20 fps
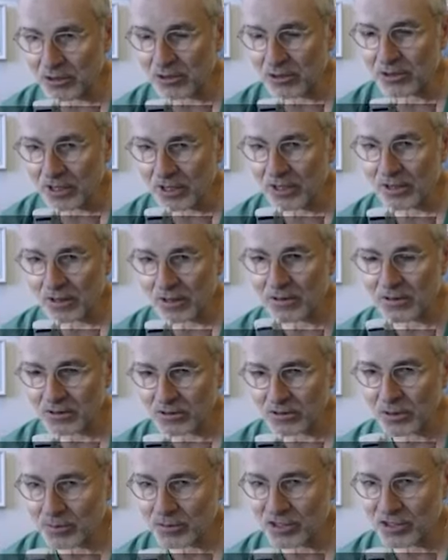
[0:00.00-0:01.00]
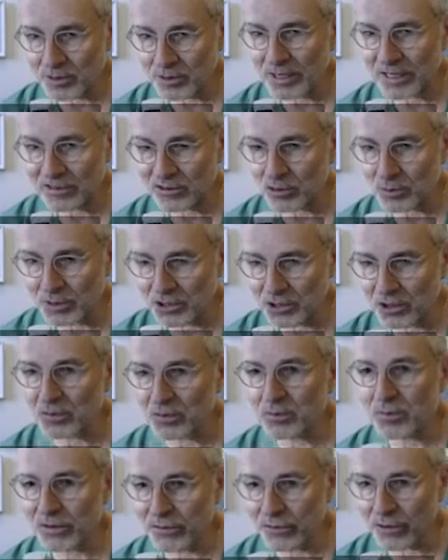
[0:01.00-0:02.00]
So something has to be
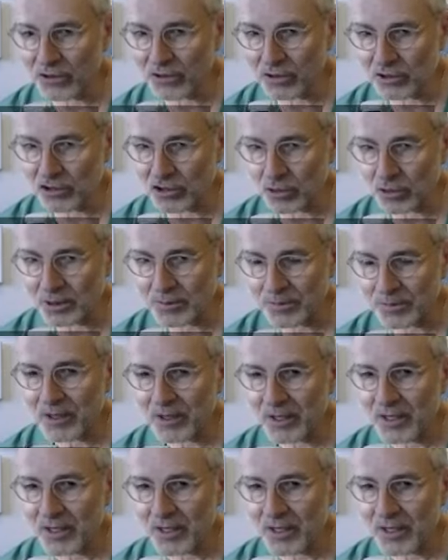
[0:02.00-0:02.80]
done before surgery.